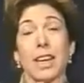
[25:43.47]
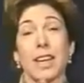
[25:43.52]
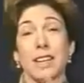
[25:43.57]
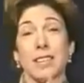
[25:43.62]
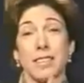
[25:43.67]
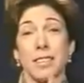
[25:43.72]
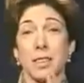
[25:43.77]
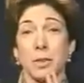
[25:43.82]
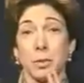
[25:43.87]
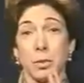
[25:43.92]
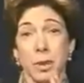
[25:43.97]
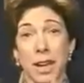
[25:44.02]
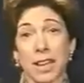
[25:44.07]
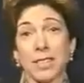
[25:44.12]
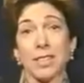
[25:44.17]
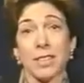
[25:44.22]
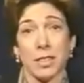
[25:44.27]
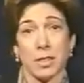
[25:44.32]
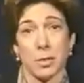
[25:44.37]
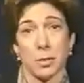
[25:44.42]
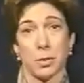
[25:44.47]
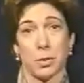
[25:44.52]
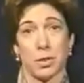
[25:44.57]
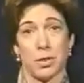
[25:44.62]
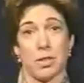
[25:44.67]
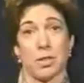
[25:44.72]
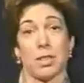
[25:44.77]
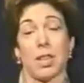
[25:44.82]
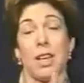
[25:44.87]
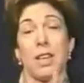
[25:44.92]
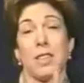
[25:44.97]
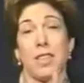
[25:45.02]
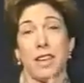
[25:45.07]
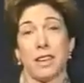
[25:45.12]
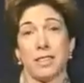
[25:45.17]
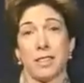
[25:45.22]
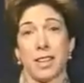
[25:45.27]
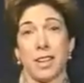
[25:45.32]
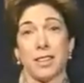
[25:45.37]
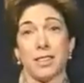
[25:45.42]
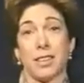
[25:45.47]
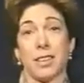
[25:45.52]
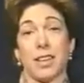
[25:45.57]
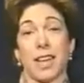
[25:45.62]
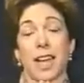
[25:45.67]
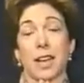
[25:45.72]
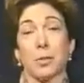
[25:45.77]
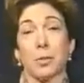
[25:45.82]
It's the rest of the world that doesn't.